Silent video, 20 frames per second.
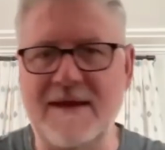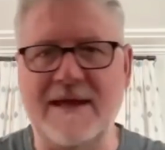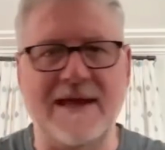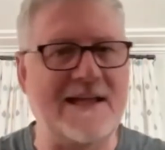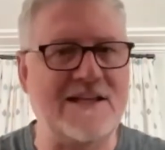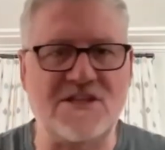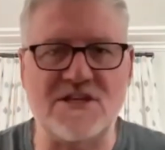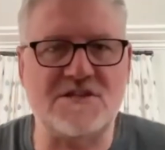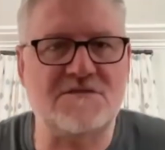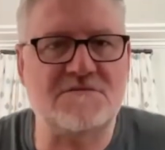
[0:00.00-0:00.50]

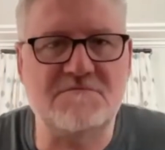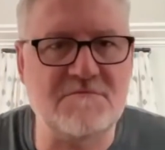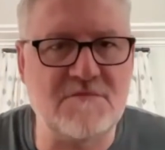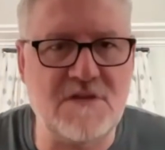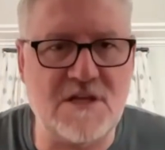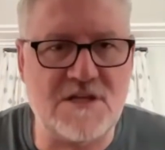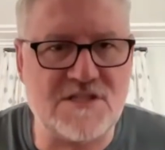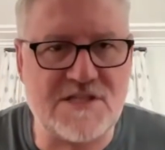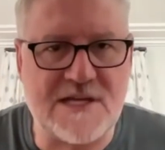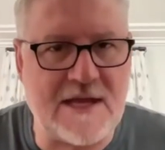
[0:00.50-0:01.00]
It's just
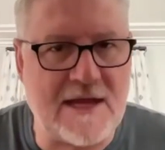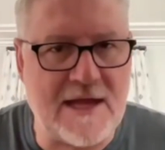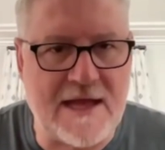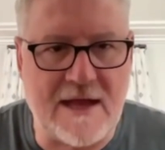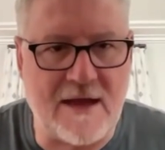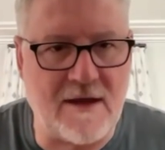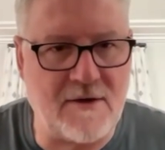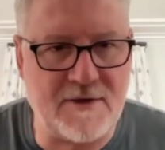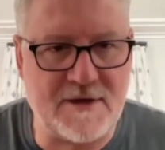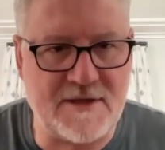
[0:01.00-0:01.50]
you say
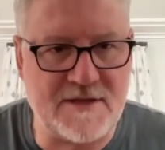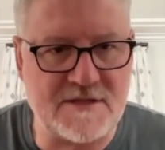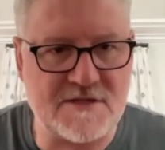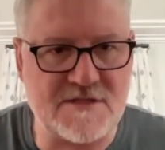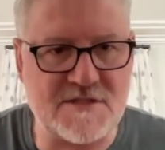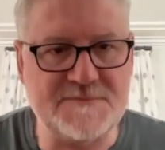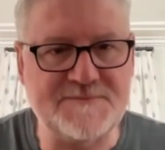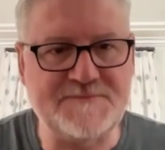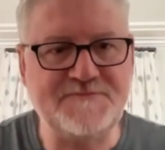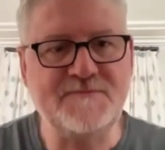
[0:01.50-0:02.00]
how it
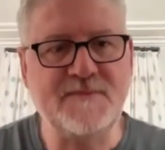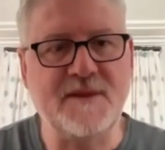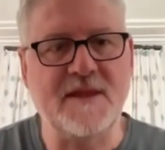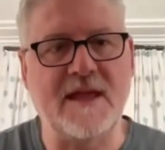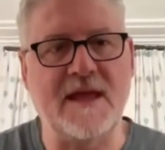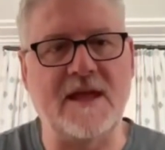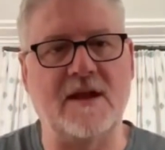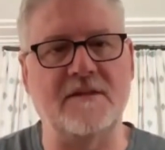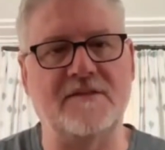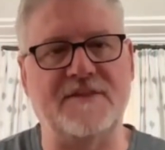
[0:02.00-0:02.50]
is.
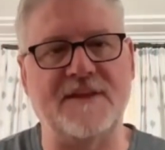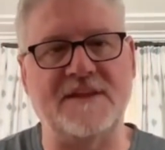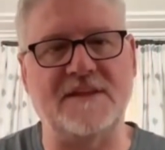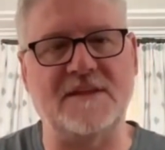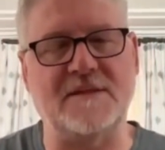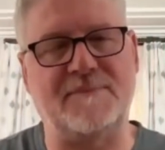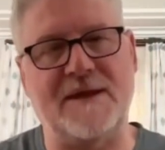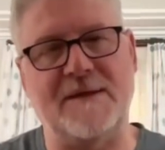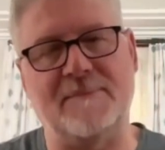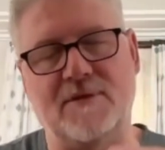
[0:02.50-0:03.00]
And I think
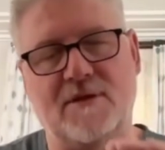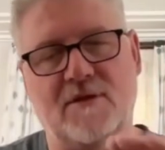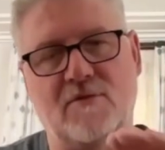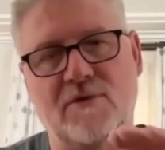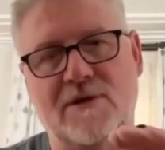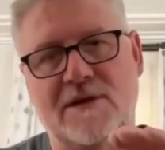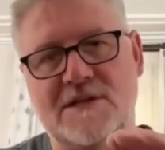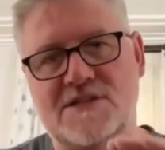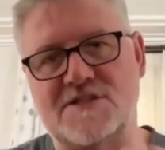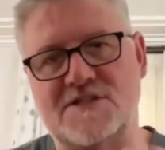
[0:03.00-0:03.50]
that people are
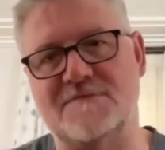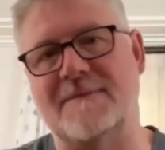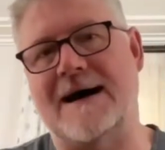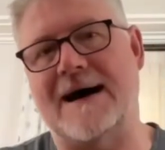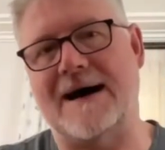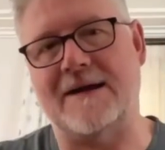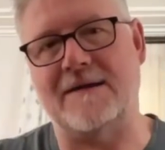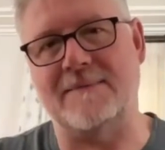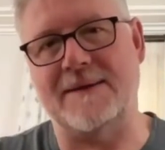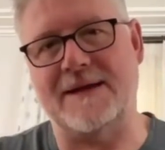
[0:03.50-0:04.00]
really
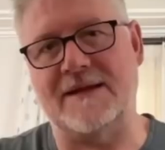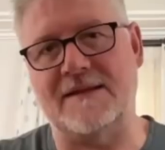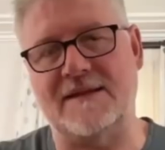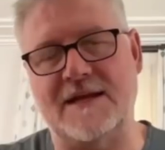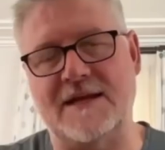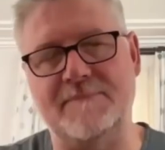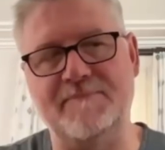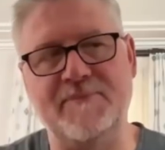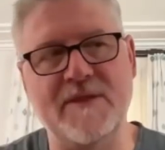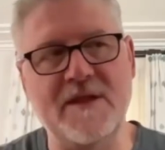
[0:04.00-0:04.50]
smart about
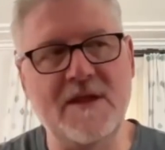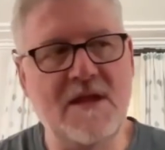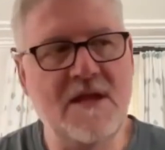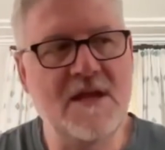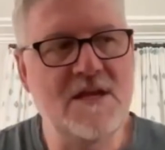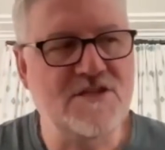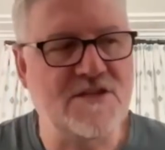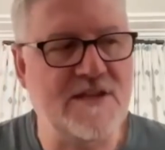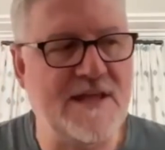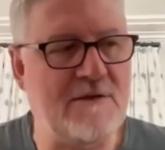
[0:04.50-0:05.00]
that.
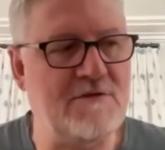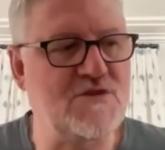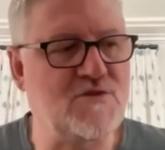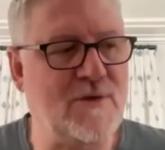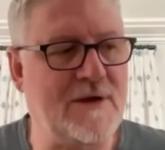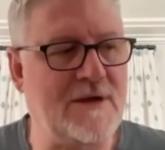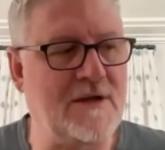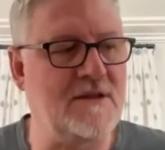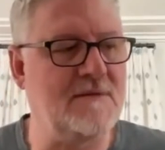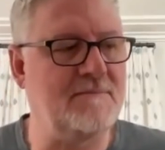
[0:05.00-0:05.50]
So that was
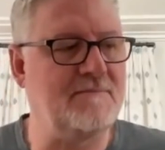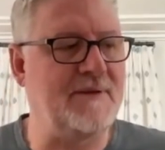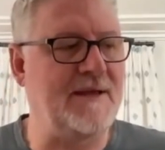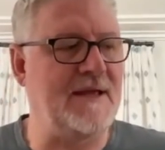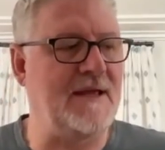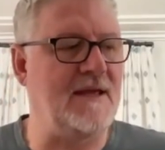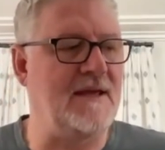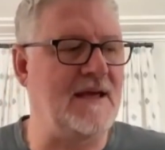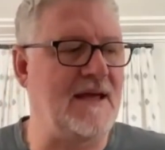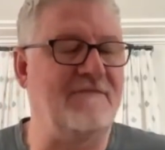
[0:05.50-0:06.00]
one of the
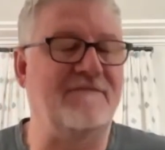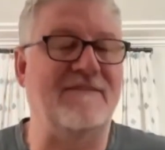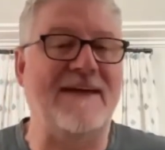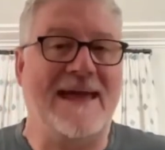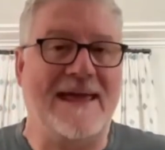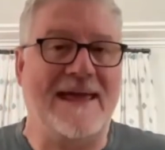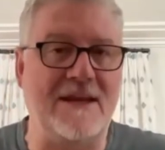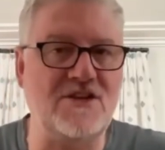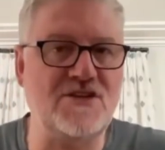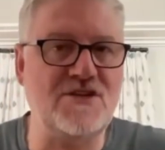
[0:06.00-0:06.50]
big
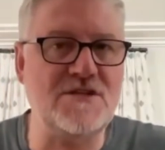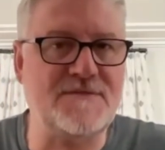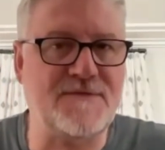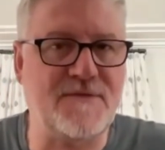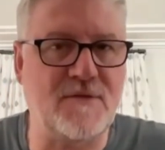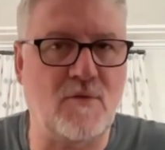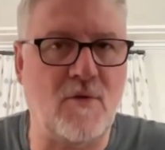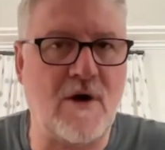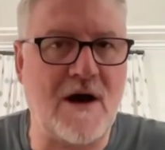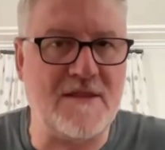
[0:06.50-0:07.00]
advantages
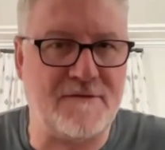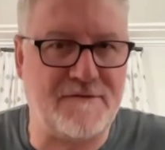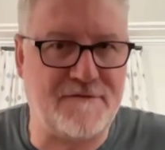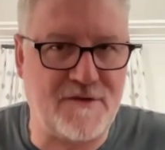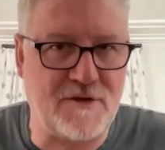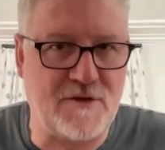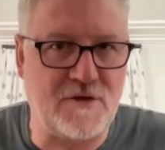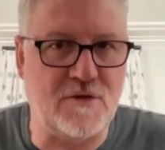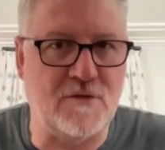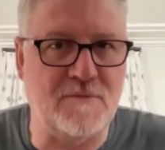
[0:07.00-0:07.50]
for why the
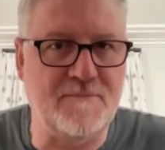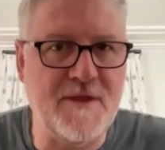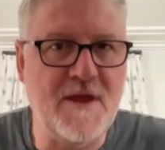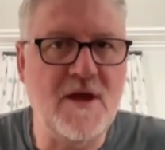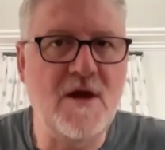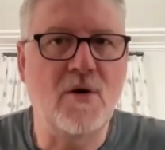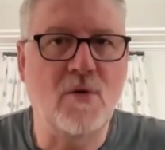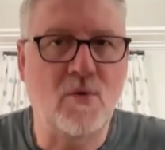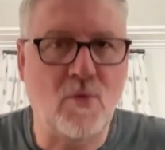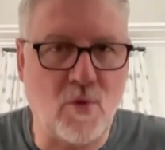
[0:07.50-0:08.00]
film
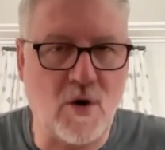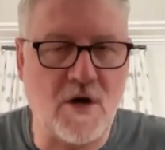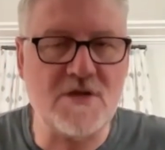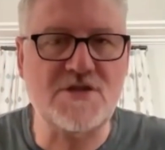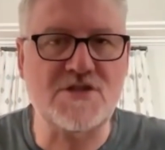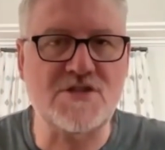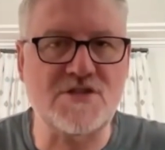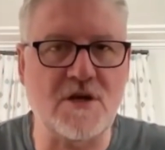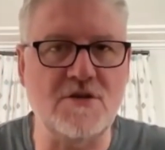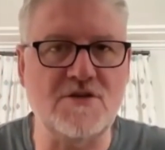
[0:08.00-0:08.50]

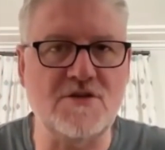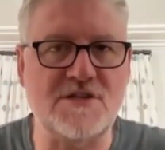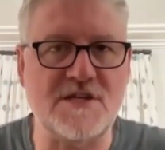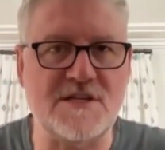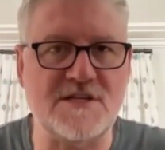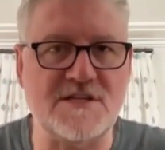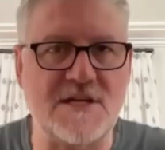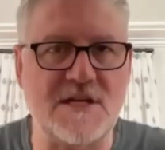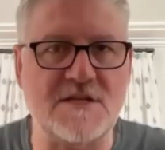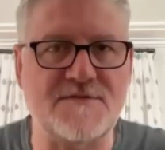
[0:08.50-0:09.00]
was so
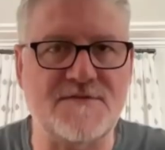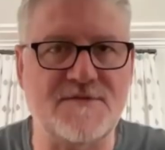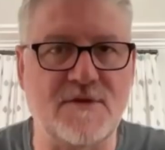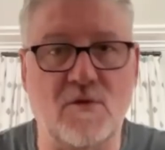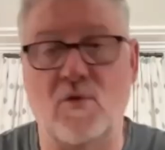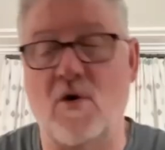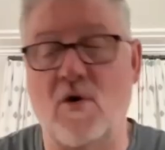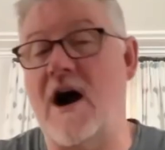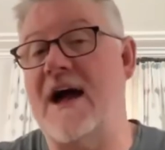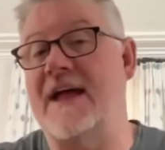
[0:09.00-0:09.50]
successful
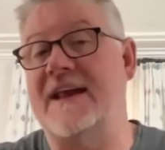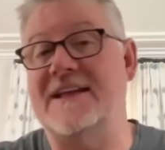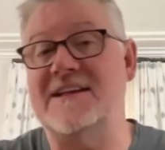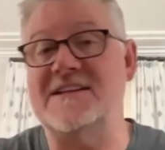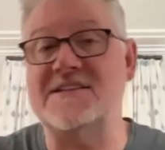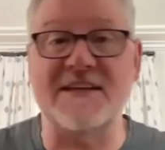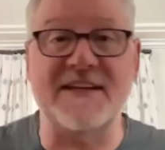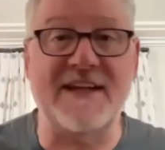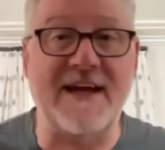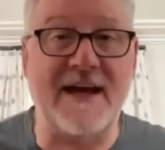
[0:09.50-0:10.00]
and why it
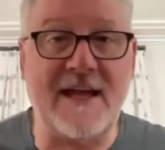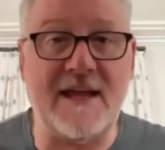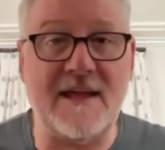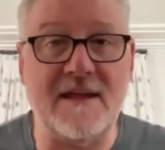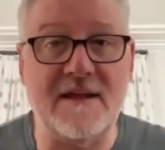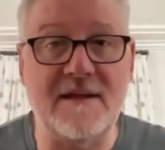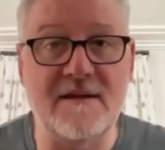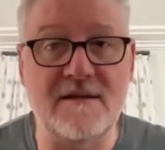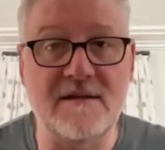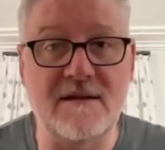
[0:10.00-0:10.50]
is
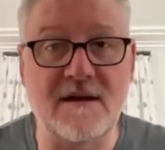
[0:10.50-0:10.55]
today.